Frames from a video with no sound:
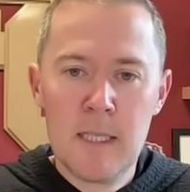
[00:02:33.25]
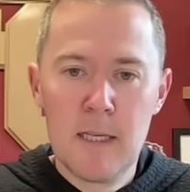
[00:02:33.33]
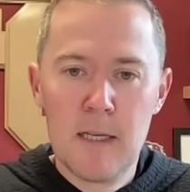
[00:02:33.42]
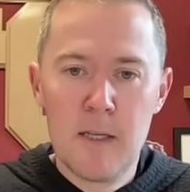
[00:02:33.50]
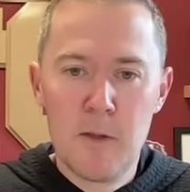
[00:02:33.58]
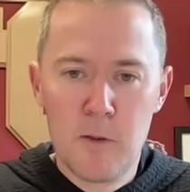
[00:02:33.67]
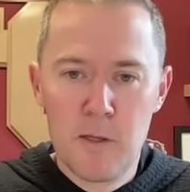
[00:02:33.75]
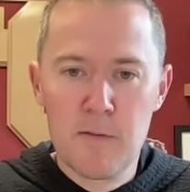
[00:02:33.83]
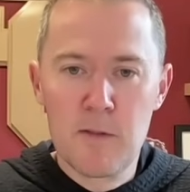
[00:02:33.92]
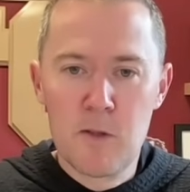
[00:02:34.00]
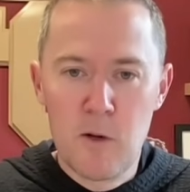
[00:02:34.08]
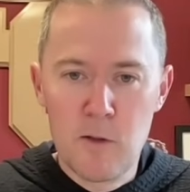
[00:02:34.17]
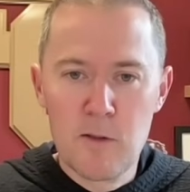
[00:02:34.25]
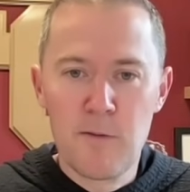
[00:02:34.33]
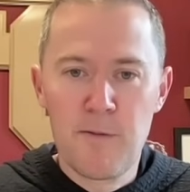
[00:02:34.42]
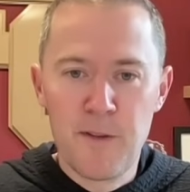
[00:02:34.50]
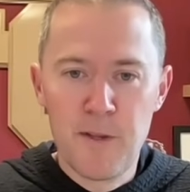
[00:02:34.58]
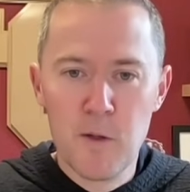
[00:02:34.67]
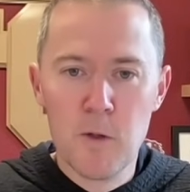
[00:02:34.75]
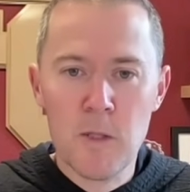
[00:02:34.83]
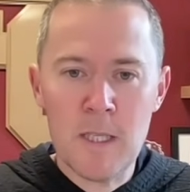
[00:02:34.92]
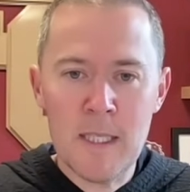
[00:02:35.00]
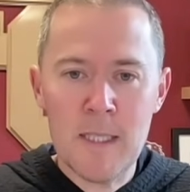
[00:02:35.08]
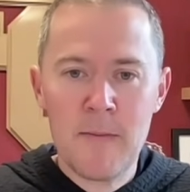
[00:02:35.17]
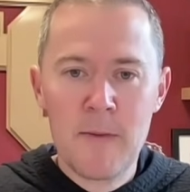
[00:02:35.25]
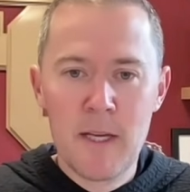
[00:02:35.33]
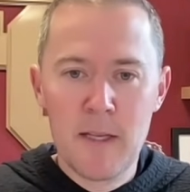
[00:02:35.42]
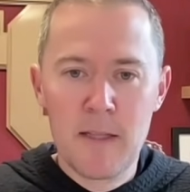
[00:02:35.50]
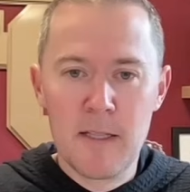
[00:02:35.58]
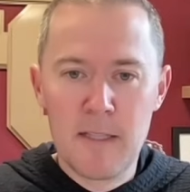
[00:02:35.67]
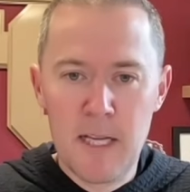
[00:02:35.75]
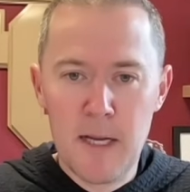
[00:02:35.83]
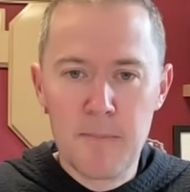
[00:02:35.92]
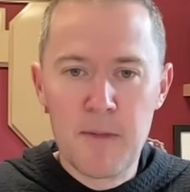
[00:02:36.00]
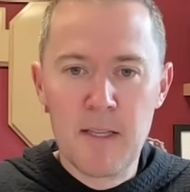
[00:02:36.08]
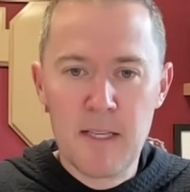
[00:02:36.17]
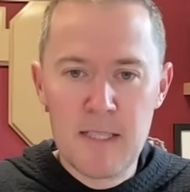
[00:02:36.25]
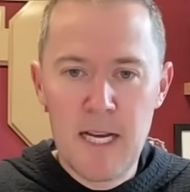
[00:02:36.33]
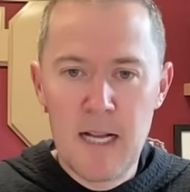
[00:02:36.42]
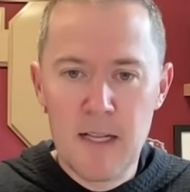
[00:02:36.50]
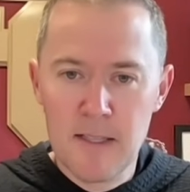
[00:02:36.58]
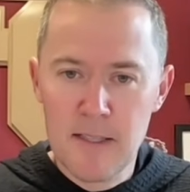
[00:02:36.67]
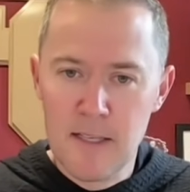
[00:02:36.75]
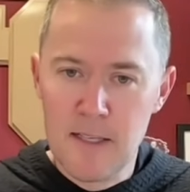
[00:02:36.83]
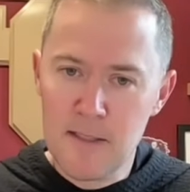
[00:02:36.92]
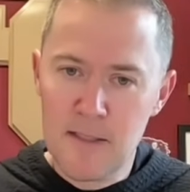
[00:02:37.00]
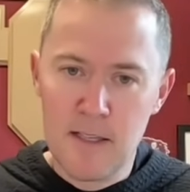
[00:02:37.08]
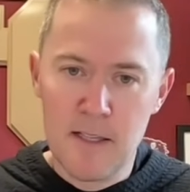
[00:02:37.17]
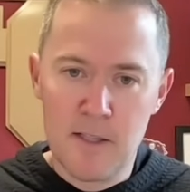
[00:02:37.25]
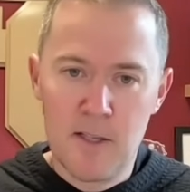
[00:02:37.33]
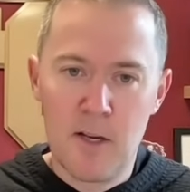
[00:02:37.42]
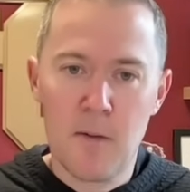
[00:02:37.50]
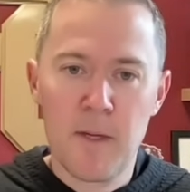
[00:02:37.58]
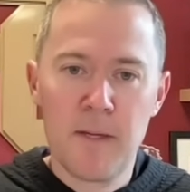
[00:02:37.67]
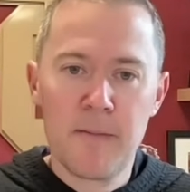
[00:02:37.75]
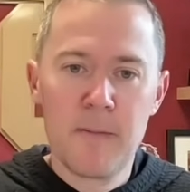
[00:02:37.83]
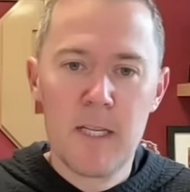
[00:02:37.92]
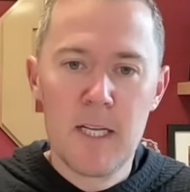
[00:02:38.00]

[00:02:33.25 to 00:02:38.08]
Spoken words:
and you can start to feel the depth and the talent that is coming.